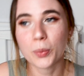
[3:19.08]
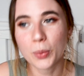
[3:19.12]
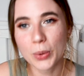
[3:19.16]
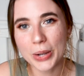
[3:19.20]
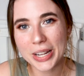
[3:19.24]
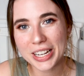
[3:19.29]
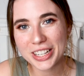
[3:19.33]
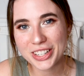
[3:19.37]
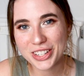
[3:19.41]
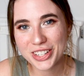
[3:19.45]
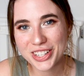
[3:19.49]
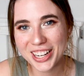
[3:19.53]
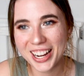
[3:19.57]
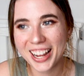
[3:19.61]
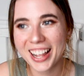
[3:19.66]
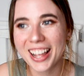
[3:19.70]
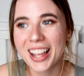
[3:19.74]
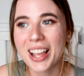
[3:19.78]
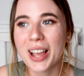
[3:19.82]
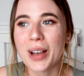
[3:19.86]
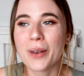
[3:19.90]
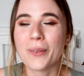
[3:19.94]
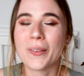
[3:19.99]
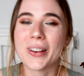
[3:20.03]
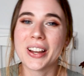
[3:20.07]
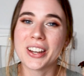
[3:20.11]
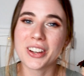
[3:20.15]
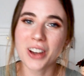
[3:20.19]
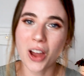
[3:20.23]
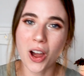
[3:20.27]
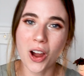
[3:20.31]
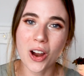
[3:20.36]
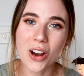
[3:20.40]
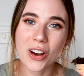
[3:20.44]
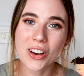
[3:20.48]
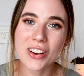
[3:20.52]
which we
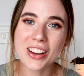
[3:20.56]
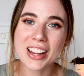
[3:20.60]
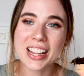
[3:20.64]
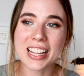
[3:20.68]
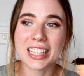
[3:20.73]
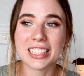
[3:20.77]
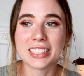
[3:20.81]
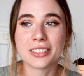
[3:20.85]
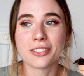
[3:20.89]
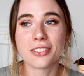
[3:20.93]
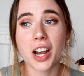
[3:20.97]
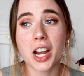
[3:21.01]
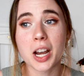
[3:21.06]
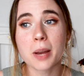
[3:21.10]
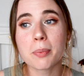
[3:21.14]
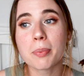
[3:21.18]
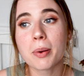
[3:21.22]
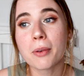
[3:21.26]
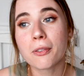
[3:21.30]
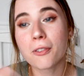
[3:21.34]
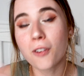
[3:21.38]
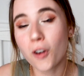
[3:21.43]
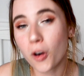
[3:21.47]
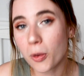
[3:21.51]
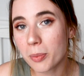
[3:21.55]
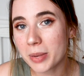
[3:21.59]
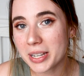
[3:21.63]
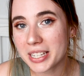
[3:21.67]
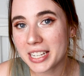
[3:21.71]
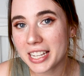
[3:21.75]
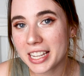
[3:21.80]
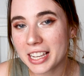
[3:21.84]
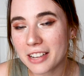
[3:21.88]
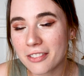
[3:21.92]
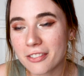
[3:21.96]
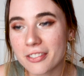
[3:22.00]
know is very
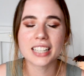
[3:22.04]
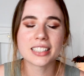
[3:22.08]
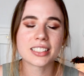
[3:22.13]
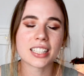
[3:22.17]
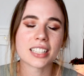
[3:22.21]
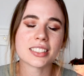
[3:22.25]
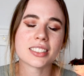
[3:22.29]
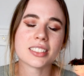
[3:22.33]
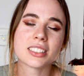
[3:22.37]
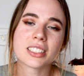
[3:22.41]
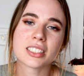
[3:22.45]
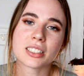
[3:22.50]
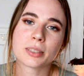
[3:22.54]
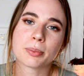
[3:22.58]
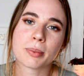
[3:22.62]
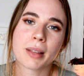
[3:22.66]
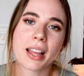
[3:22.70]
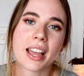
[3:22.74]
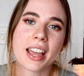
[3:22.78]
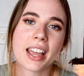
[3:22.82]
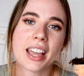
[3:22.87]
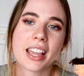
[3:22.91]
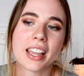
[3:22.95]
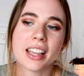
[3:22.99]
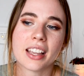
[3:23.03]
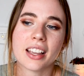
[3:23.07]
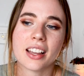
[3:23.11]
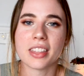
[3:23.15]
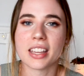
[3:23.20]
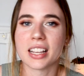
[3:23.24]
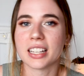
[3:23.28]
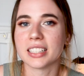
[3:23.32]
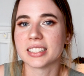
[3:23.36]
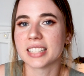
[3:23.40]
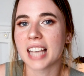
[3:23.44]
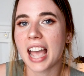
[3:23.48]
performative. It doesn't display
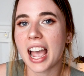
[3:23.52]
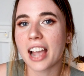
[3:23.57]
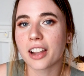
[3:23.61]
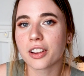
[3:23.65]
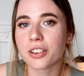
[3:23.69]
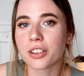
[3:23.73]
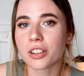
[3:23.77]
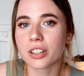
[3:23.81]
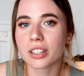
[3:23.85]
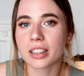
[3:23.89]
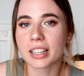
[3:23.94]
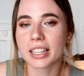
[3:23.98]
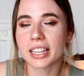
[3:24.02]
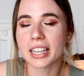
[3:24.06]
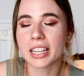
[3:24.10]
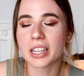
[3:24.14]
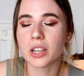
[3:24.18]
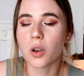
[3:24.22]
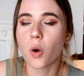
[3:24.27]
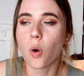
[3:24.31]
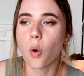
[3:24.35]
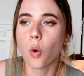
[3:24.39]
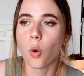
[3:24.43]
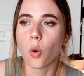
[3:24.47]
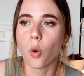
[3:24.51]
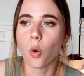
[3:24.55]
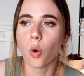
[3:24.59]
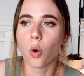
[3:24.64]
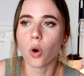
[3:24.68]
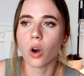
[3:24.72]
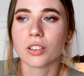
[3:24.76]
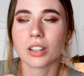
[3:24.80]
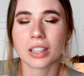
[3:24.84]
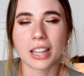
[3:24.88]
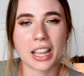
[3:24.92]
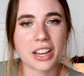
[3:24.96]
things accurately
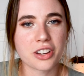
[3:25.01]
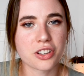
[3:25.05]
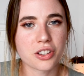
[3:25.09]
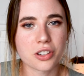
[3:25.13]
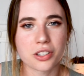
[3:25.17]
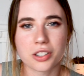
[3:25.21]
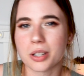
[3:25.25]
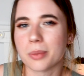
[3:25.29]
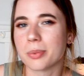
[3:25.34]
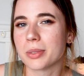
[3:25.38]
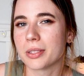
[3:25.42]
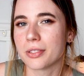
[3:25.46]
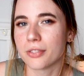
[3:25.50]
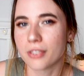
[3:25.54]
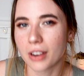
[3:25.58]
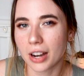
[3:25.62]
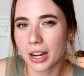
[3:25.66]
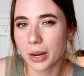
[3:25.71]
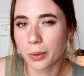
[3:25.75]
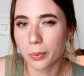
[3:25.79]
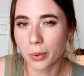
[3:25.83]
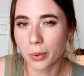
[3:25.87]
or relationships very